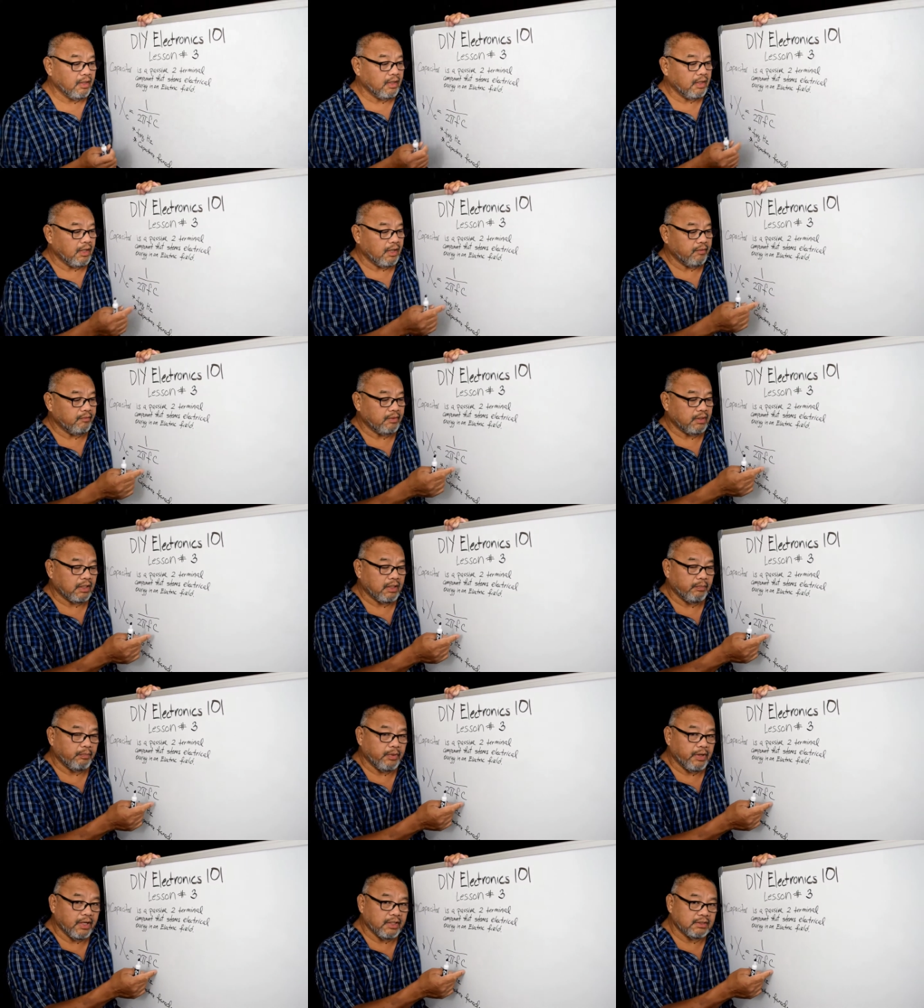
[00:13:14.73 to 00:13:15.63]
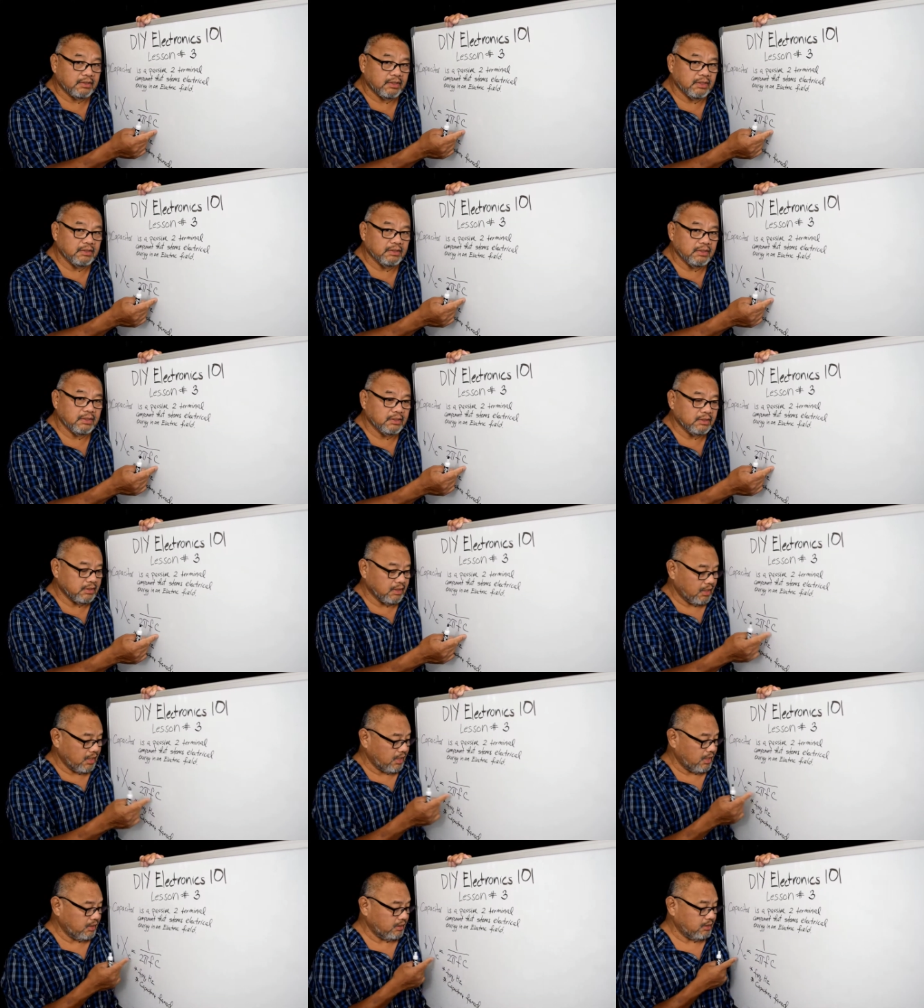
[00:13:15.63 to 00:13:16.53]
If the capacitance is
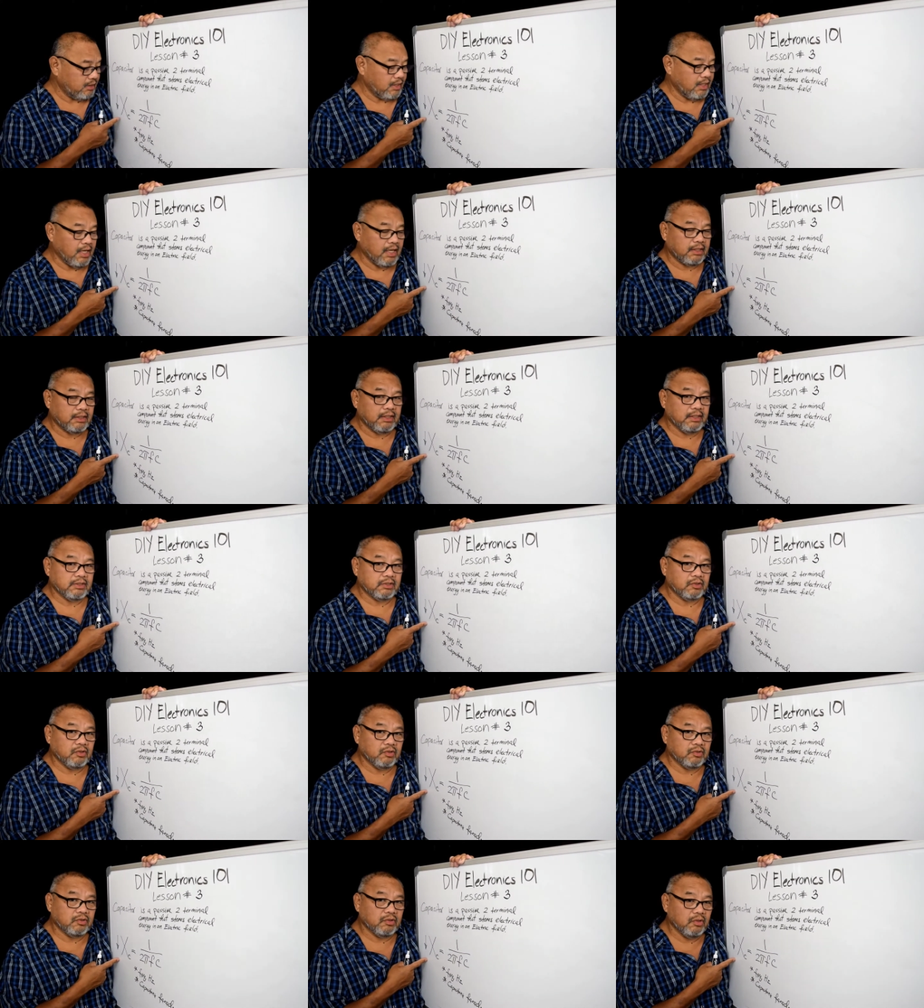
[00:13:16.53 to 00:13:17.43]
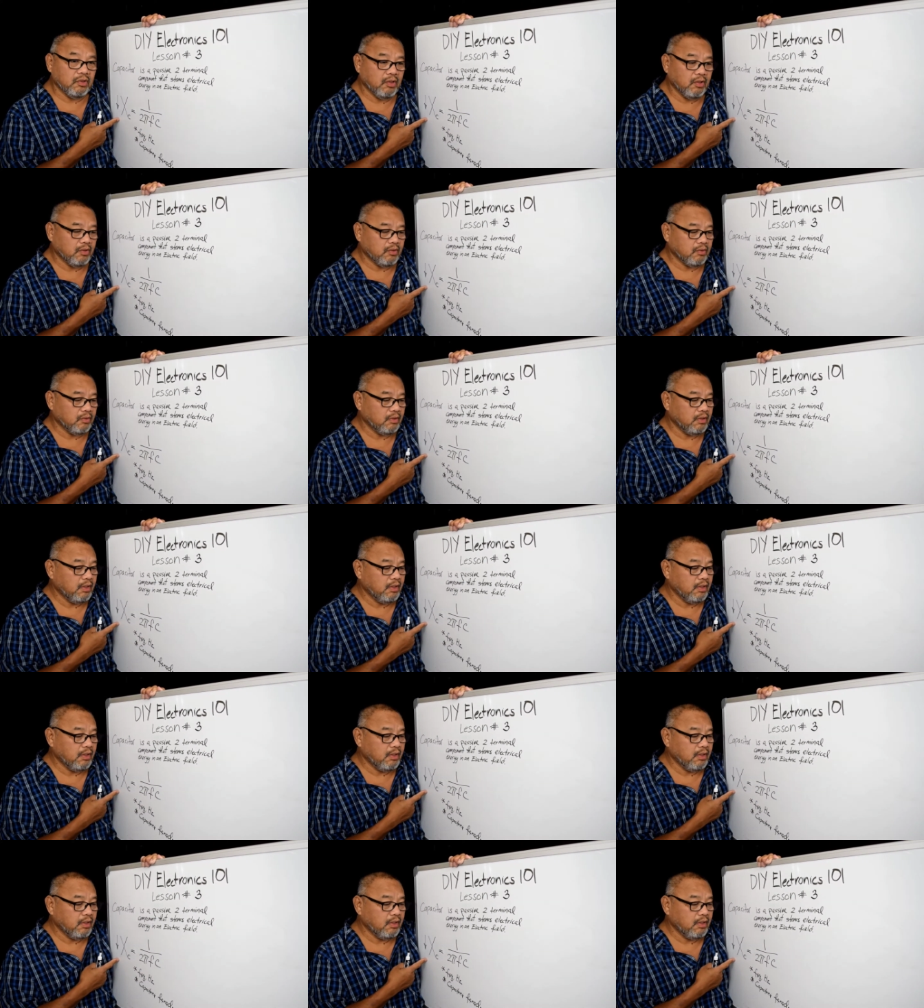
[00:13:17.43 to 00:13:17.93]
high, the reactance goes low.